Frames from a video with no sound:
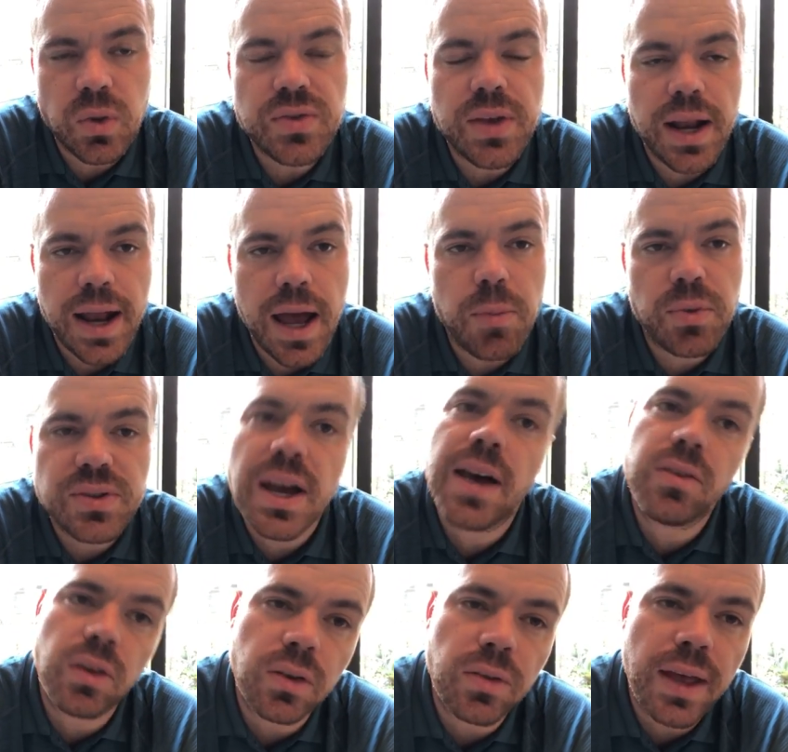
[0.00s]
Once that happens,
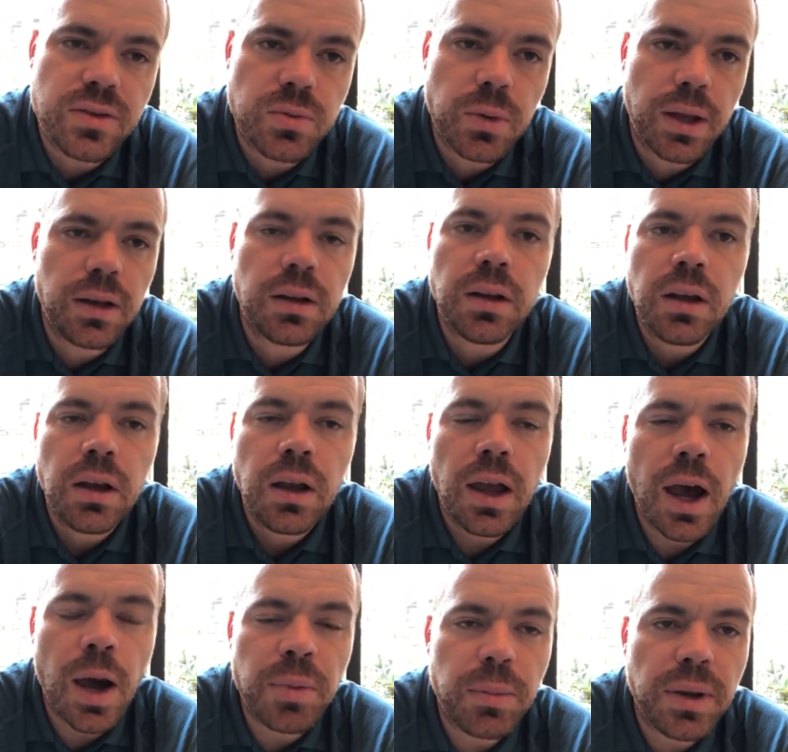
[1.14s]
I think that's when
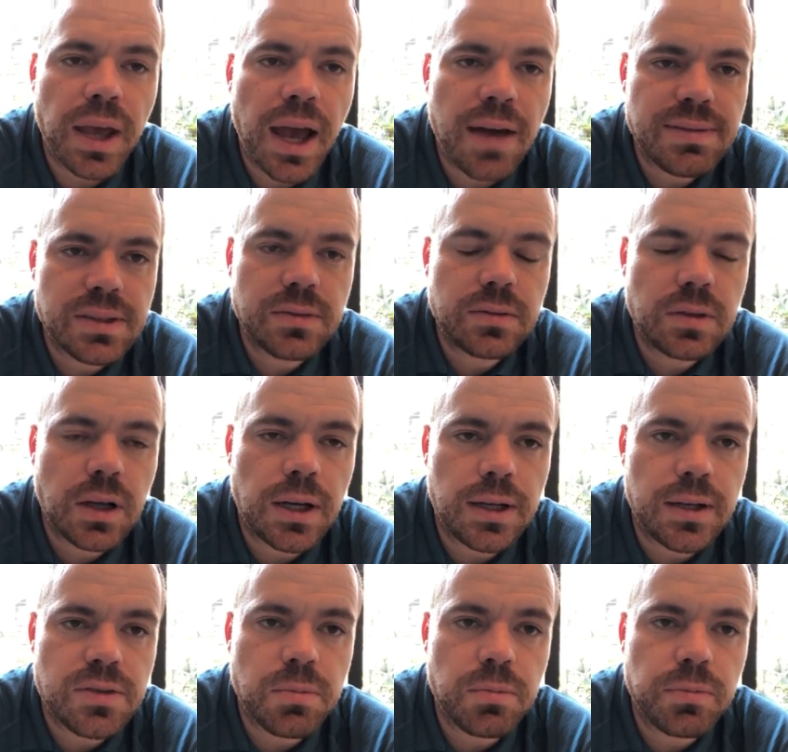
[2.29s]
I'm going to be having
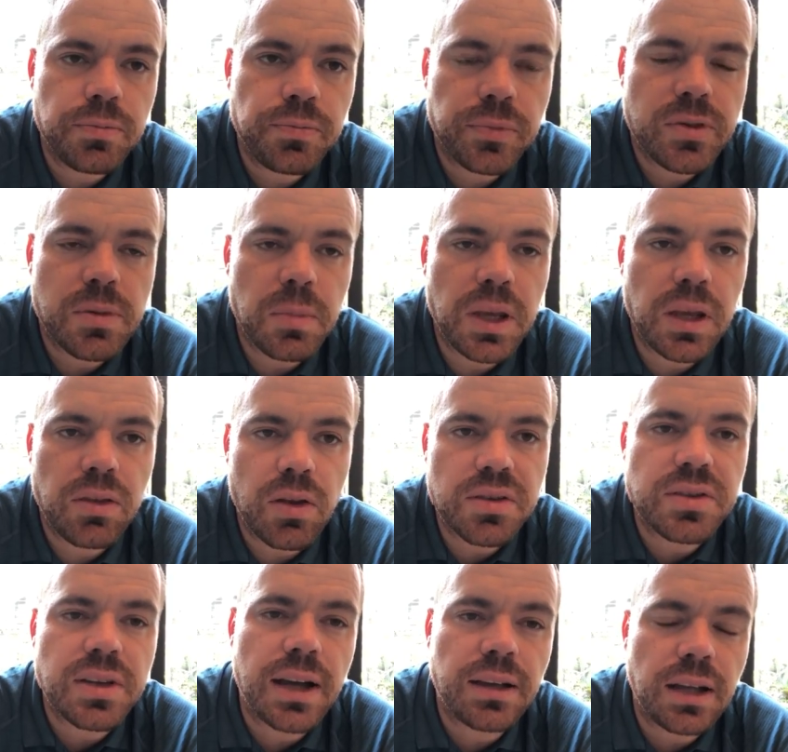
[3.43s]
some ETH on
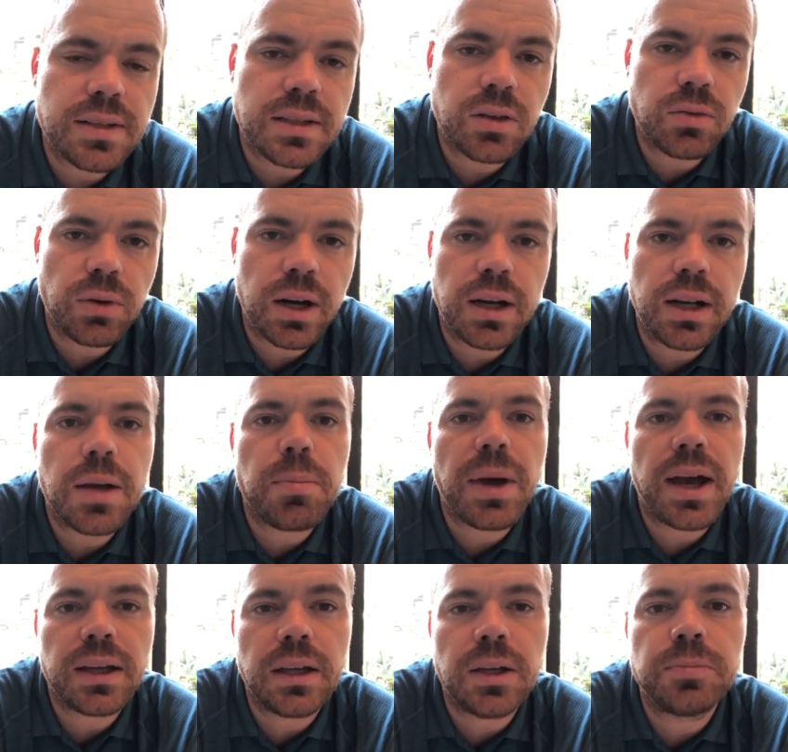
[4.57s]
the sidelines, getting ready to get
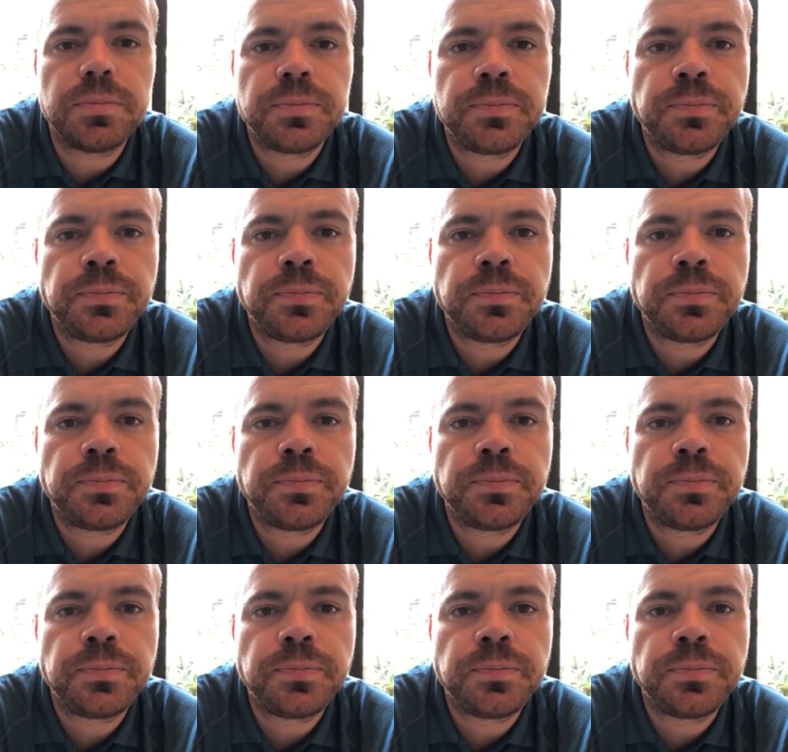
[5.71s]
back in.